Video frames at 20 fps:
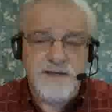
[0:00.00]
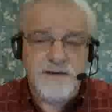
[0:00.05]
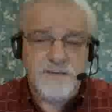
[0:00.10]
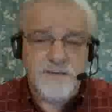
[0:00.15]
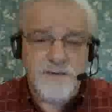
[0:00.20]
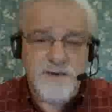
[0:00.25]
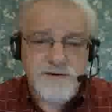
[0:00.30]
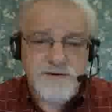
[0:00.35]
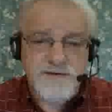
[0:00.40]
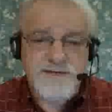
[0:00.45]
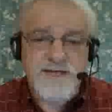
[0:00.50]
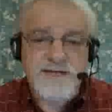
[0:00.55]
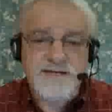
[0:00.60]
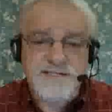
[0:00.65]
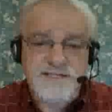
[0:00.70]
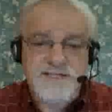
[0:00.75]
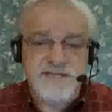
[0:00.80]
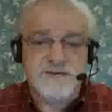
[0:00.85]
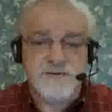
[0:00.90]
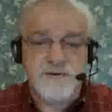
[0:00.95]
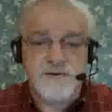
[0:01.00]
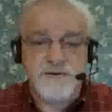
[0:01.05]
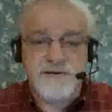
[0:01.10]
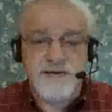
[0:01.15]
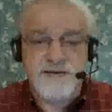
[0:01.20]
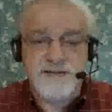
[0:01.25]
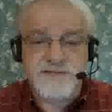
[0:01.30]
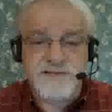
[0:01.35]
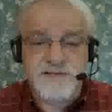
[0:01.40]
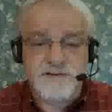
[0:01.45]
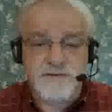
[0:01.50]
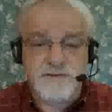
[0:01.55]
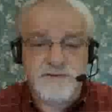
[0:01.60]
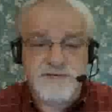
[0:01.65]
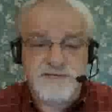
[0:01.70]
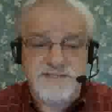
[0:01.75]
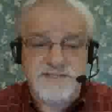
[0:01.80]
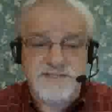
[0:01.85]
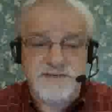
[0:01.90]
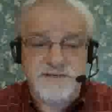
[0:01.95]
where, yes, there are ethical
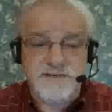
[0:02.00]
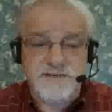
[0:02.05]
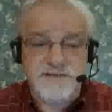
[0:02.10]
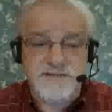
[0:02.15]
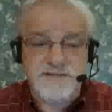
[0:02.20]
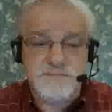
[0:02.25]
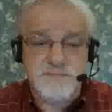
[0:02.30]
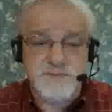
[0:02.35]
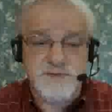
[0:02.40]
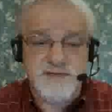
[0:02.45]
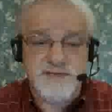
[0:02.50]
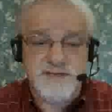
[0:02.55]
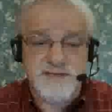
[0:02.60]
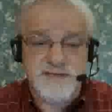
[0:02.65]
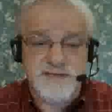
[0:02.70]
concerns, but